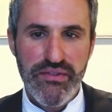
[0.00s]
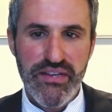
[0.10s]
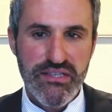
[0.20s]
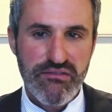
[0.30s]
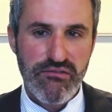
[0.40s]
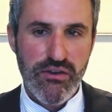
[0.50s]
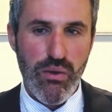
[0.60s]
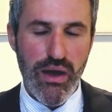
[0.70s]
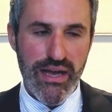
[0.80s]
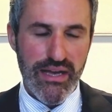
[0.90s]
But this
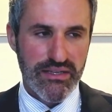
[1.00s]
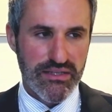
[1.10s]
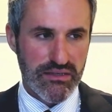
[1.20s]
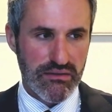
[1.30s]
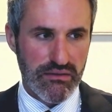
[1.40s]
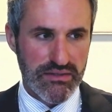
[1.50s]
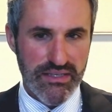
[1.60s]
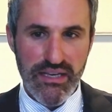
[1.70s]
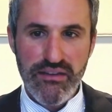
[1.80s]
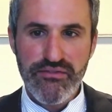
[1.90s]
requires
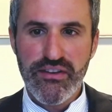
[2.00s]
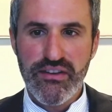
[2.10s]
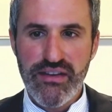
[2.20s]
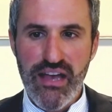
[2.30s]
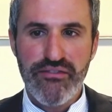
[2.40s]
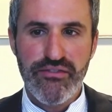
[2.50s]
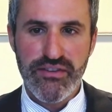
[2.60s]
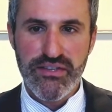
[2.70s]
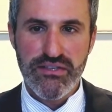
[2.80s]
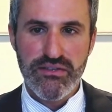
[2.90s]
significant
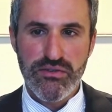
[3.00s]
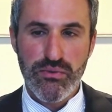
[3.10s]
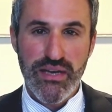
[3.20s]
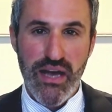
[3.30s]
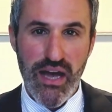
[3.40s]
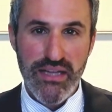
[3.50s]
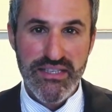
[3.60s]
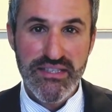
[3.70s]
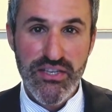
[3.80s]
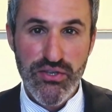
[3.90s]
efforts to
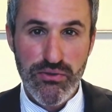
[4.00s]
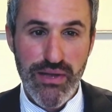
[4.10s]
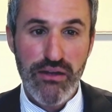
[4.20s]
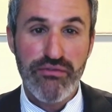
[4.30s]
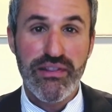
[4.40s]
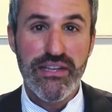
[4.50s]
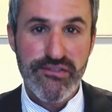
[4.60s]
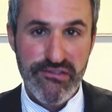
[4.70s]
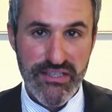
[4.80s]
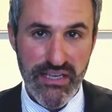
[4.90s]
enhance digital health
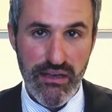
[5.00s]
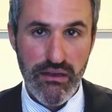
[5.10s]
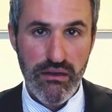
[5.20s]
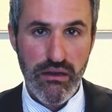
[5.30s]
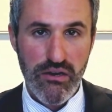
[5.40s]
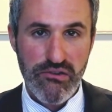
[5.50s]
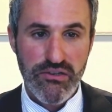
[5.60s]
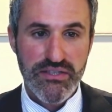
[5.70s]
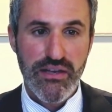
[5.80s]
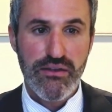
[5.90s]
literacy
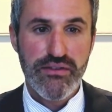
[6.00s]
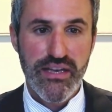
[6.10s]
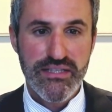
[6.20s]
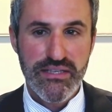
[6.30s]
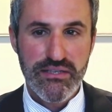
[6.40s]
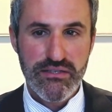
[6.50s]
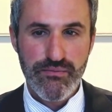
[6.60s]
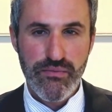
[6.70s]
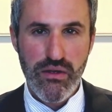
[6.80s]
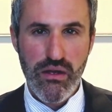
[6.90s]
across the healthcare
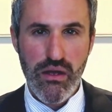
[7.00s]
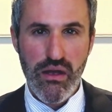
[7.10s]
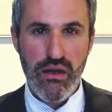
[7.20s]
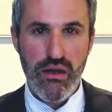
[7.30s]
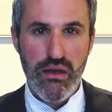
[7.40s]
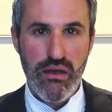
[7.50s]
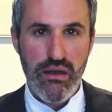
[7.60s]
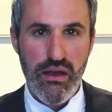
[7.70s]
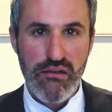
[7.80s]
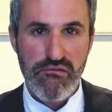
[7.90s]
system.
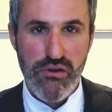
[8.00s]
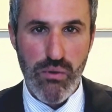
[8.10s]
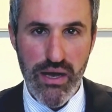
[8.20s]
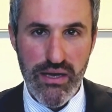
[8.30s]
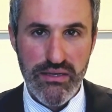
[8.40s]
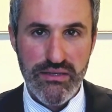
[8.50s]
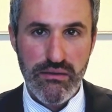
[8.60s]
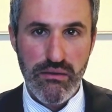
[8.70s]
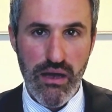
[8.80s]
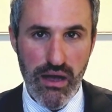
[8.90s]
It
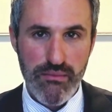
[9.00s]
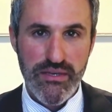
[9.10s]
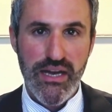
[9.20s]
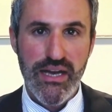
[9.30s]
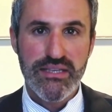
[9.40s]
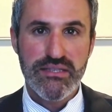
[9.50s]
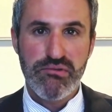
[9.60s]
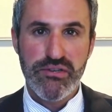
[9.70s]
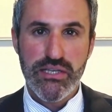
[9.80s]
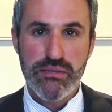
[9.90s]
requires
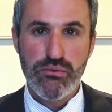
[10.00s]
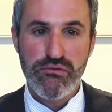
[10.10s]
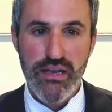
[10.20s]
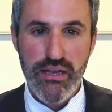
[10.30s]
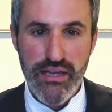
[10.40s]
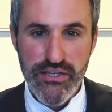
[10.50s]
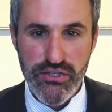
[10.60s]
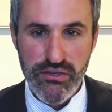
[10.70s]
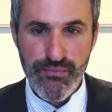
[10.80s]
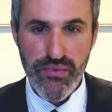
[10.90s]
harmonized, predictable
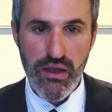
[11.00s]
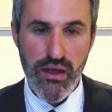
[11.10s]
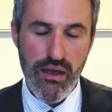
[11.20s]
regulation,